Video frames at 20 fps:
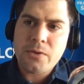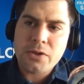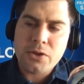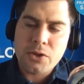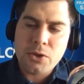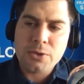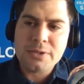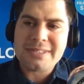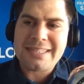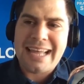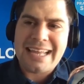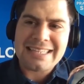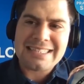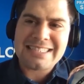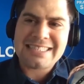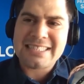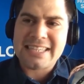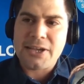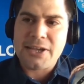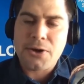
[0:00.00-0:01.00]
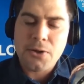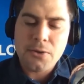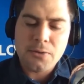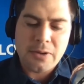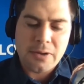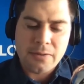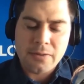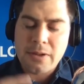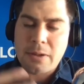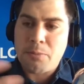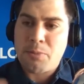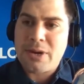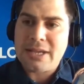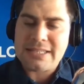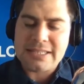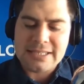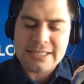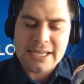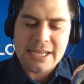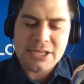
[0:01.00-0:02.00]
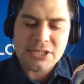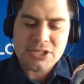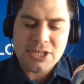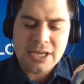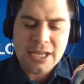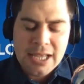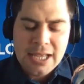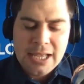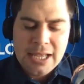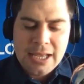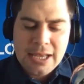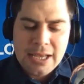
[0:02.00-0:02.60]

use that skill in, in presentation.